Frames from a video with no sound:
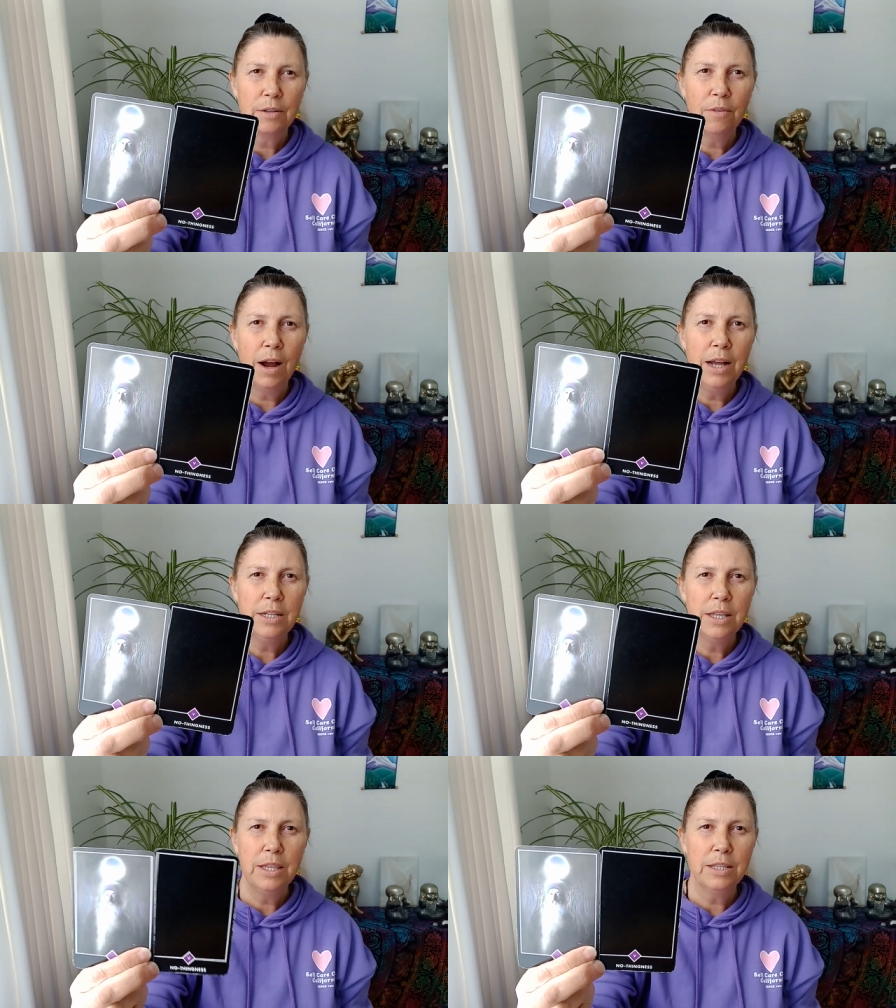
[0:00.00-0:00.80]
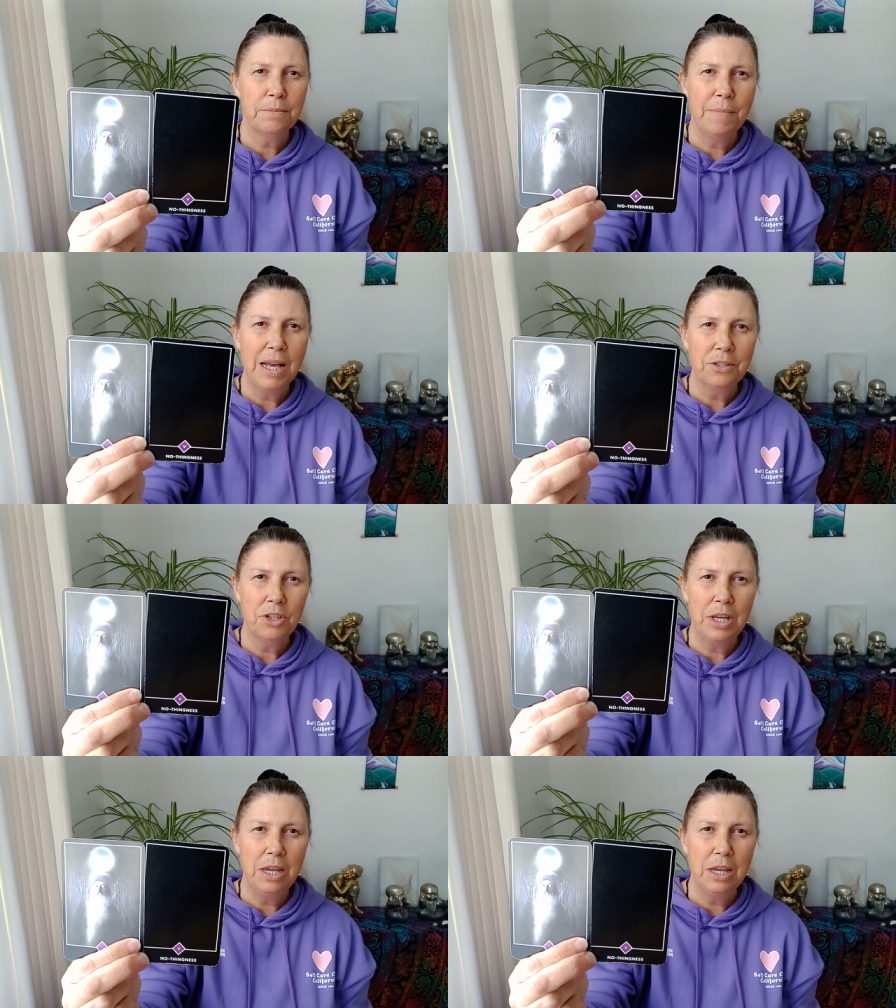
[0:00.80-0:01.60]
Right? This
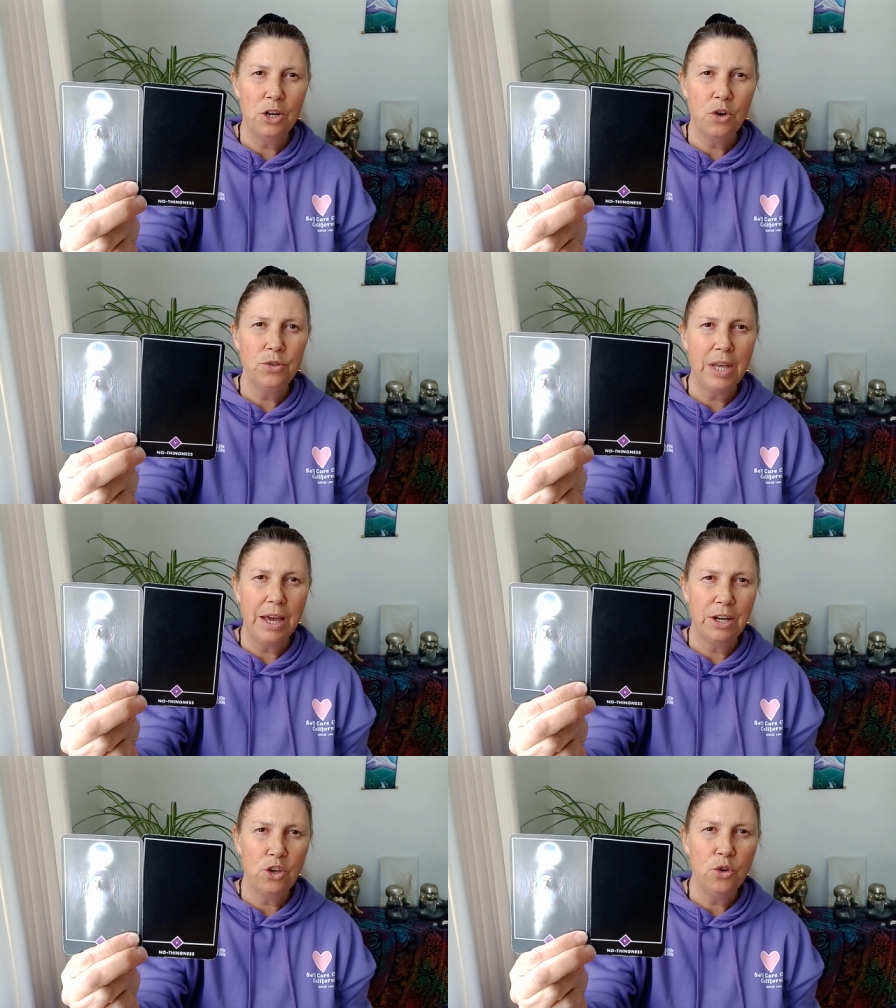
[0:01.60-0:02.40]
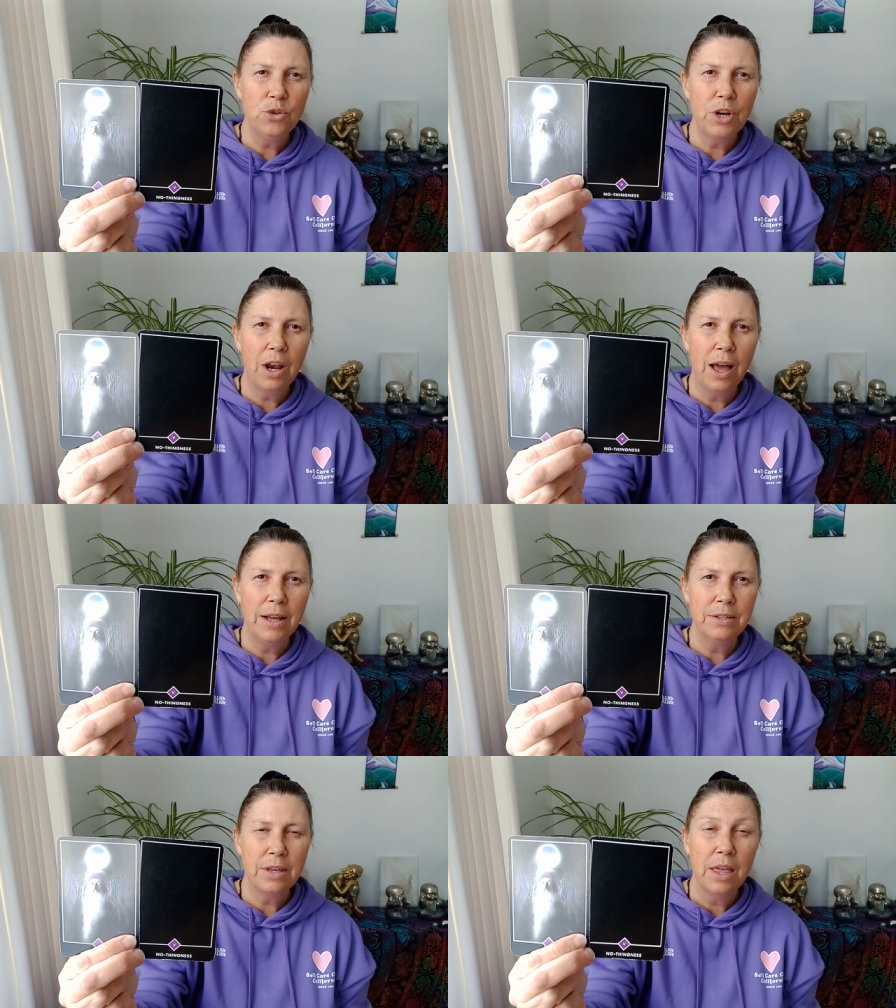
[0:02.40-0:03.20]
master here knows how to
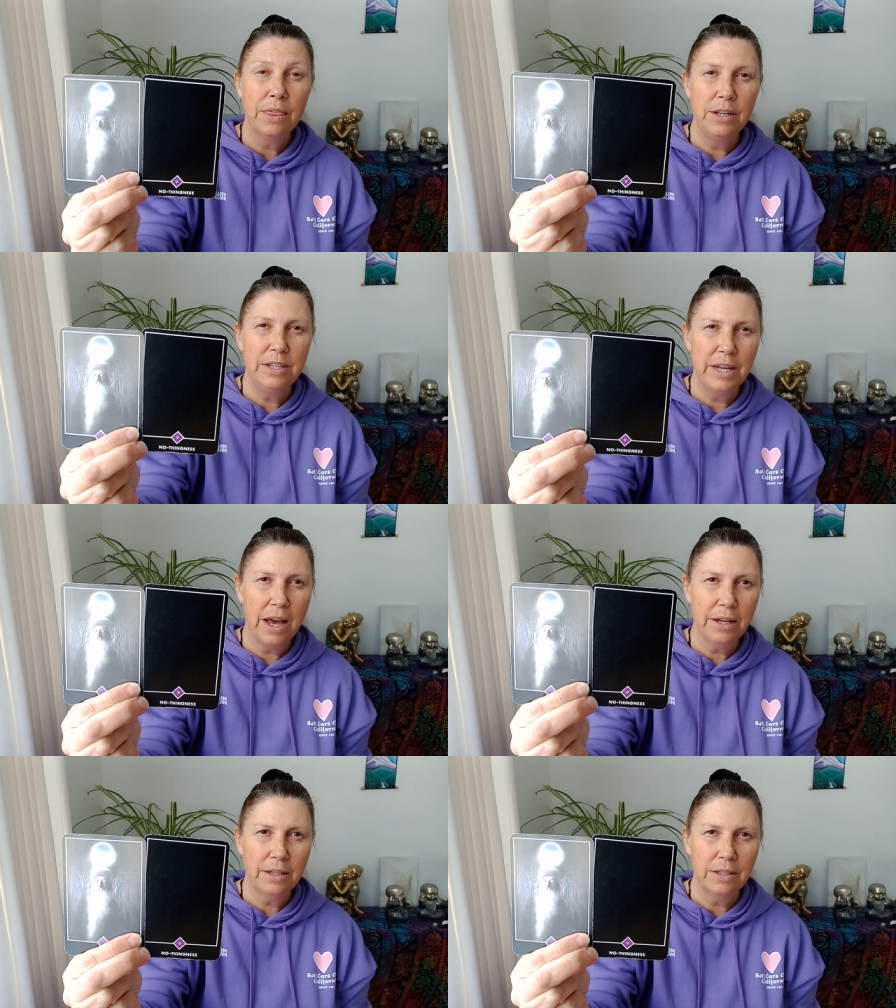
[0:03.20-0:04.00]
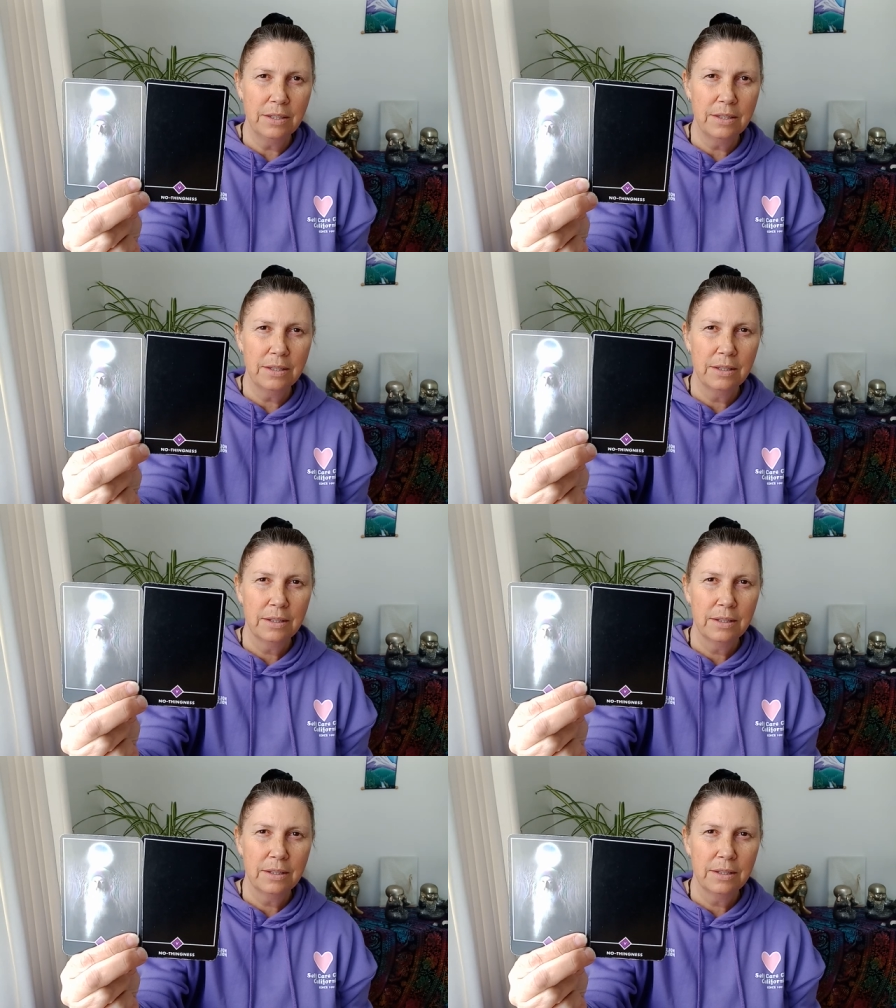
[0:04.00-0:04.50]
utilize the darkness